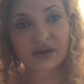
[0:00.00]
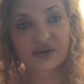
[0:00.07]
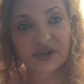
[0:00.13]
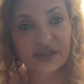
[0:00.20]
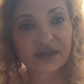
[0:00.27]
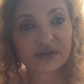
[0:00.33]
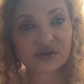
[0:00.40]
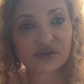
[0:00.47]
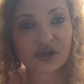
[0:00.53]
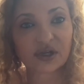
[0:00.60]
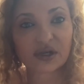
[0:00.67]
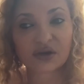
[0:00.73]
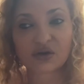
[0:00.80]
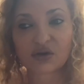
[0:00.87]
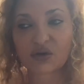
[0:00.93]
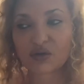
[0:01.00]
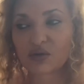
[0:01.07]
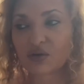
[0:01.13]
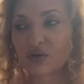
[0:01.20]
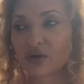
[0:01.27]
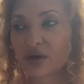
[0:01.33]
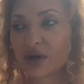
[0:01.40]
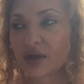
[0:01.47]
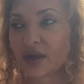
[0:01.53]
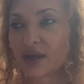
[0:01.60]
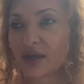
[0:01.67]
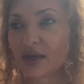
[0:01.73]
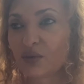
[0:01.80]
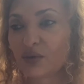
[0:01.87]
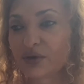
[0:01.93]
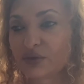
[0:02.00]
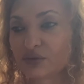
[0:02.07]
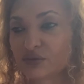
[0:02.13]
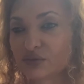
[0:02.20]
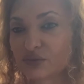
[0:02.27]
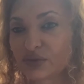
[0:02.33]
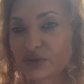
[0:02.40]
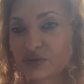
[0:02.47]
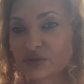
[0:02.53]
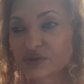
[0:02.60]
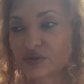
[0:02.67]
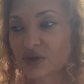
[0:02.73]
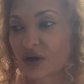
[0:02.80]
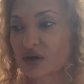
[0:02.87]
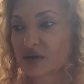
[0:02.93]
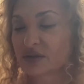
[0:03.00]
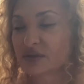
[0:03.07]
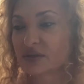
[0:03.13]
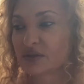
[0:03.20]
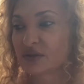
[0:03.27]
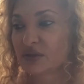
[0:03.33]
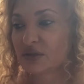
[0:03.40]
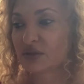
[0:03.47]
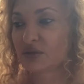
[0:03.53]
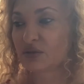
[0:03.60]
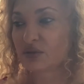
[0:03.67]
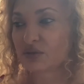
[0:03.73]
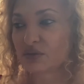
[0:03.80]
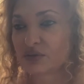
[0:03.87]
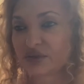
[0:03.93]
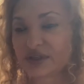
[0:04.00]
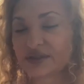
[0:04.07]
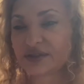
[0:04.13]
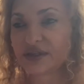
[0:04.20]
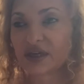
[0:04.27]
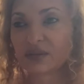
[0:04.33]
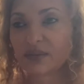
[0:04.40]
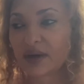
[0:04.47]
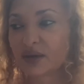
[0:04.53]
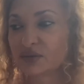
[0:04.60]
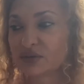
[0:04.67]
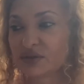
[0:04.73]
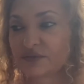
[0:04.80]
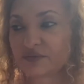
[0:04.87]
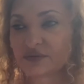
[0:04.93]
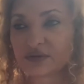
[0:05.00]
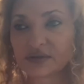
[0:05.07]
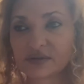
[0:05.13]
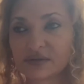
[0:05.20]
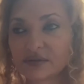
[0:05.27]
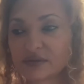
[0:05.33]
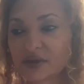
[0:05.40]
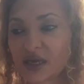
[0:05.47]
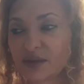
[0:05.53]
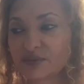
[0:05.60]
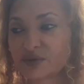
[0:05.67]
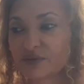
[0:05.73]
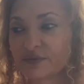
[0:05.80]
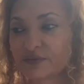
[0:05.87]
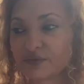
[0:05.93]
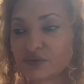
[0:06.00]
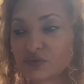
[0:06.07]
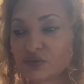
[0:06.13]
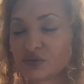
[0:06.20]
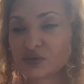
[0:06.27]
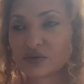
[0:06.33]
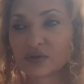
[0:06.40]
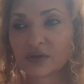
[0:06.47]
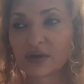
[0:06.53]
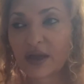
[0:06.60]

green drink, or when you start reading about different types of food,